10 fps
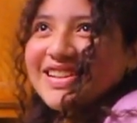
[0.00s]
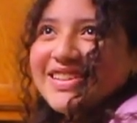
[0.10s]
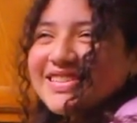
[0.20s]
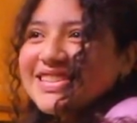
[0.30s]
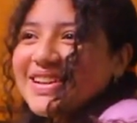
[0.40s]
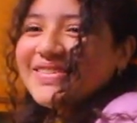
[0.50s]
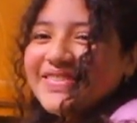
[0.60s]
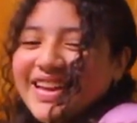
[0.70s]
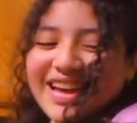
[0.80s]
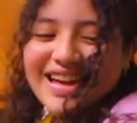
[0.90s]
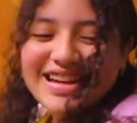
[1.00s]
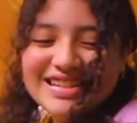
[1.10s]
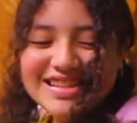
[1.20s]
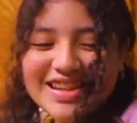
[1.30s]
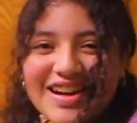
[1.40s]
little something,
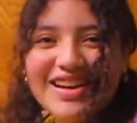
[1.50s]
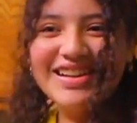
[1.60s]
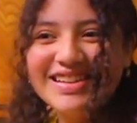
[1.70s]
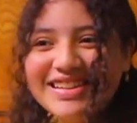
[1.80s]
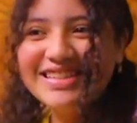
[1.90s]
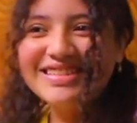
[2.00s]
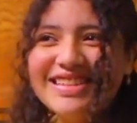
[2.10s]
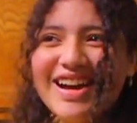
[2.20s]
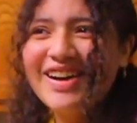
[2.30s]
and she's all, no.